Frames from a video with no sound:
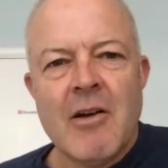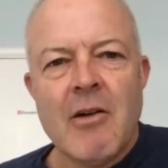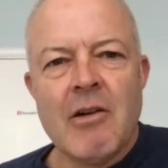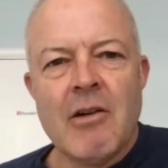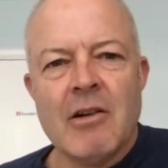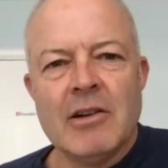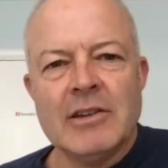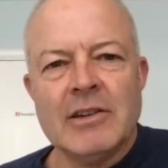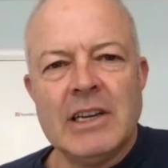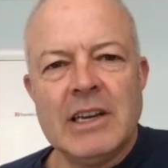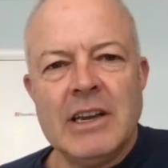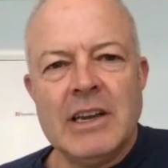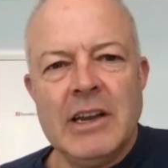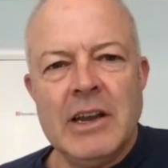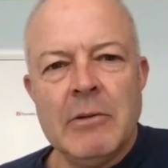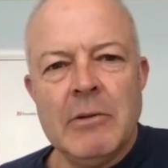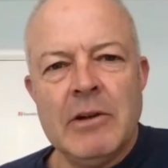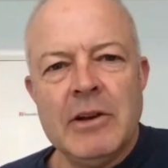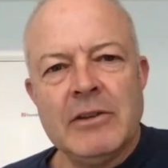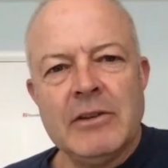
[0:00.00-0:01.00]
or is it
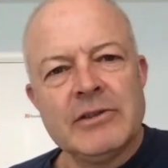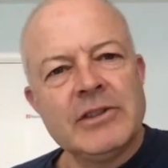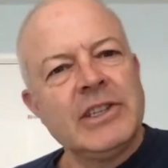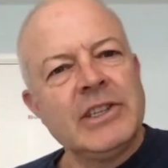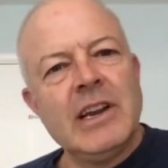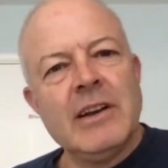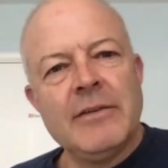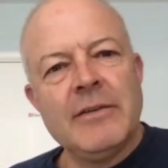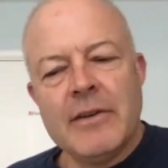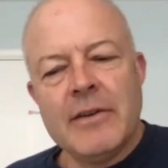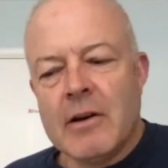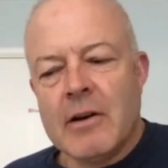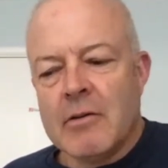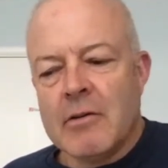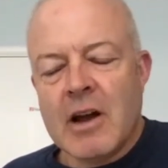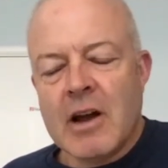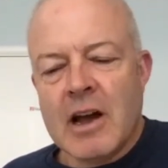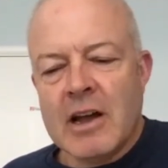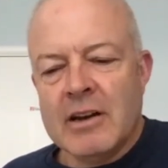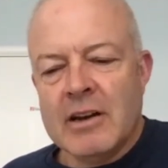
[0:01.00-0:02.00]
you and your
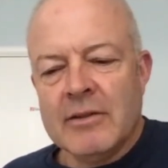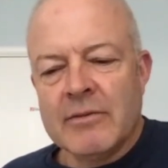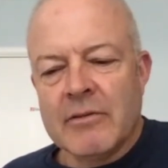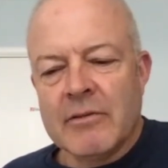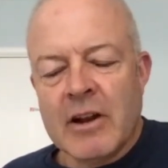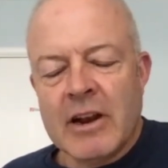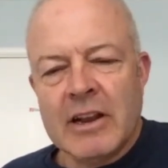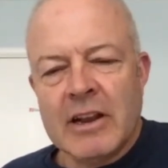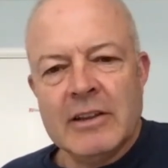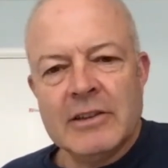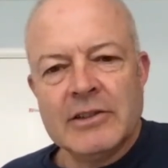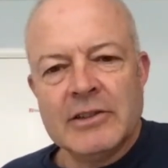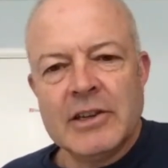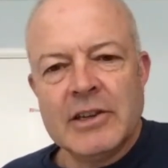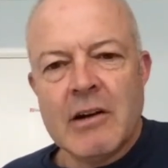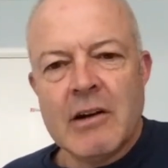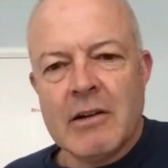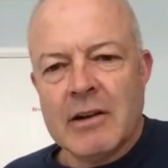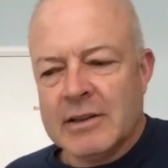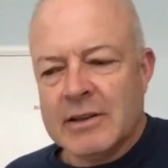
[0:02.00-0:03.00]
CFO kind of running the show?